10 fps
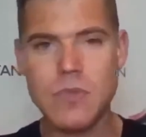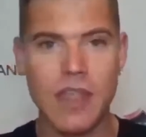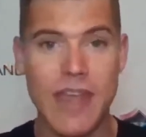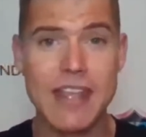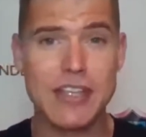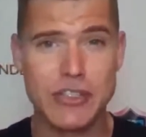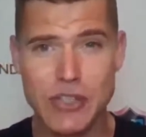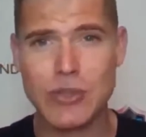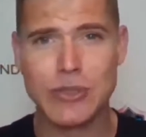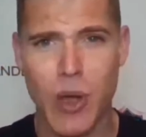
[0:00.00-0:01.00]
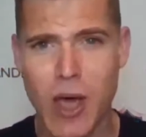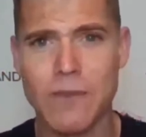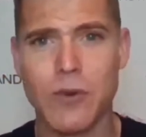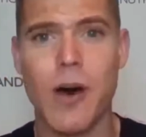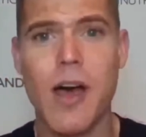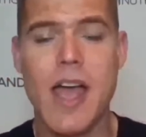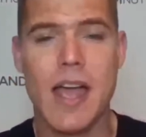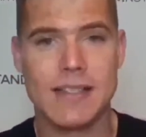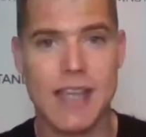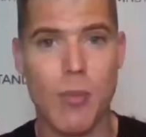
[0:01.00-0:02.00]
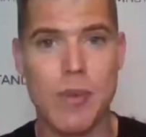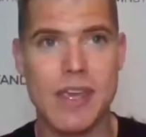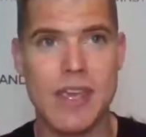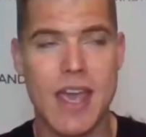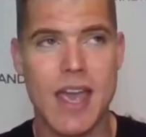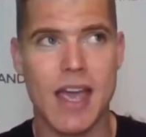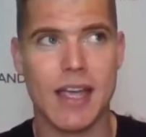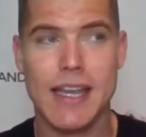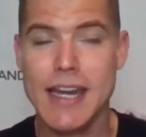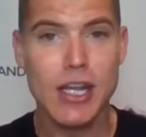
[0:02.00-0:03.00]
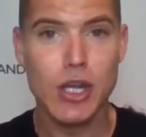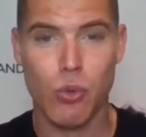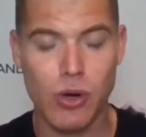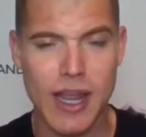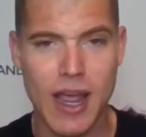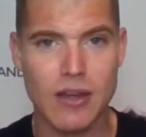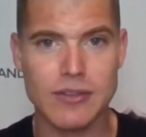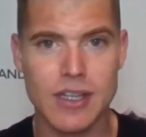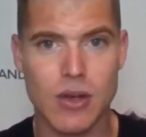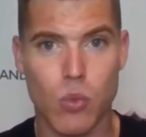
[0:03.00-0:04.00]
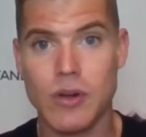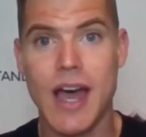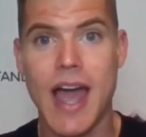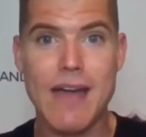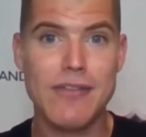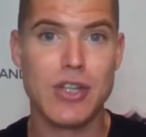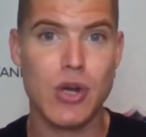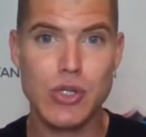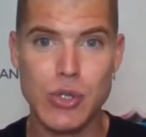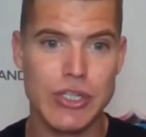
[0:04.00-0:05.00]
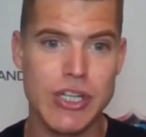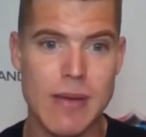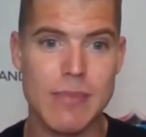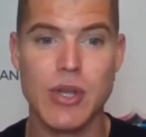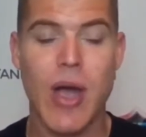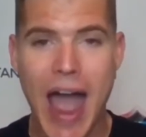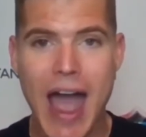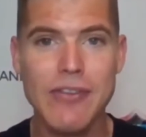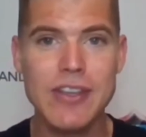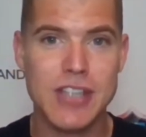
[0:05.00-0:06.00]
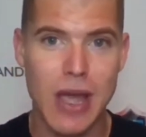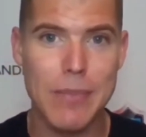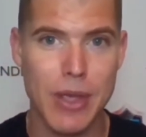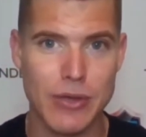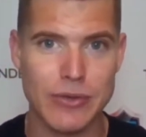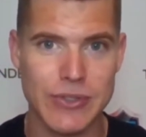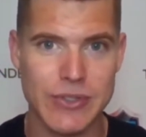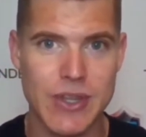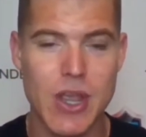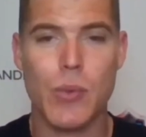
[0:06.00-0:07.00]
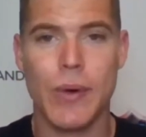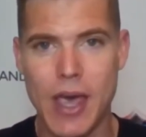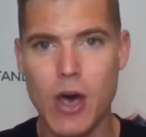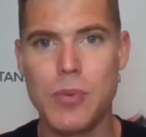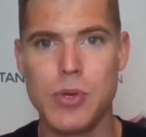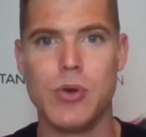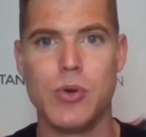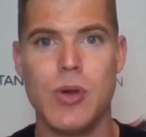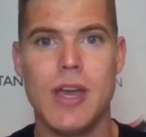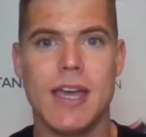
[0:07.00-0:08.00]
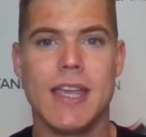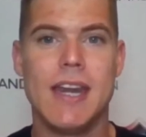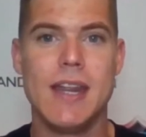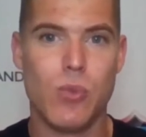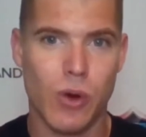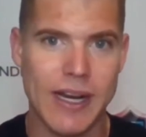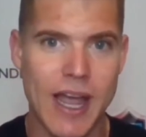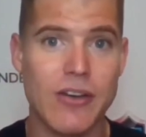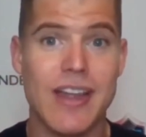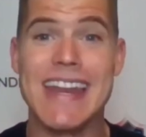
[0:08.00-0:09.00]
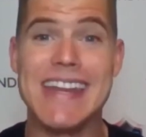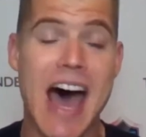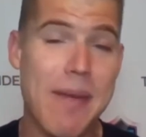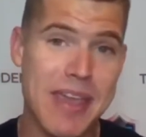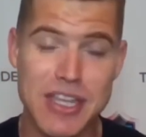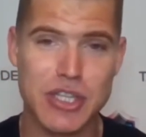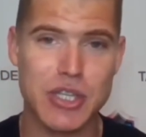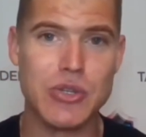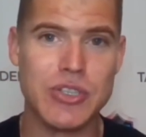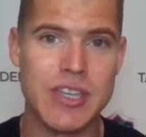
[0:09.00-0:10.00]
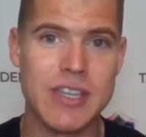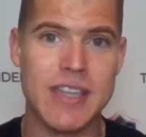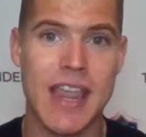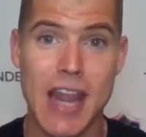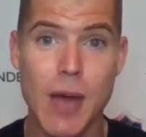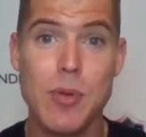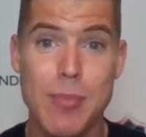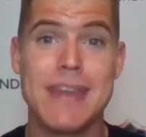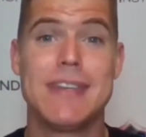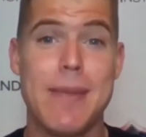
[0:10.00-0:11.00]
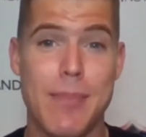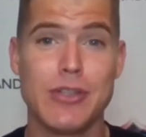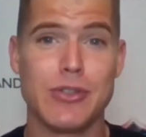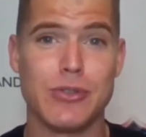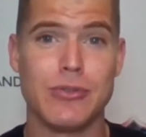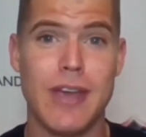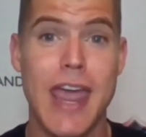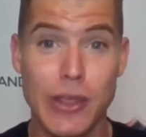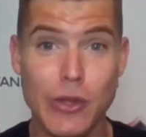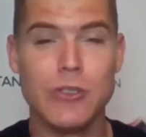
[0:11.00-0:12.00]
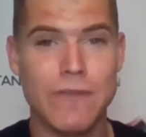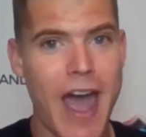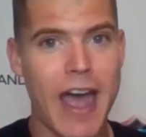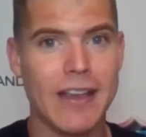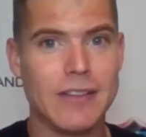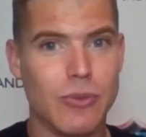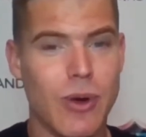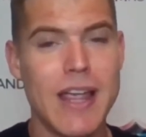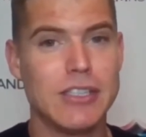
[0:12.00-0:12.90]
that is so, so helpful to help me get in a good workout while not having to go to a gym. So having dumbbells will help you get in, workout, not make excuses, and help you maintain muscle and lose fat, right?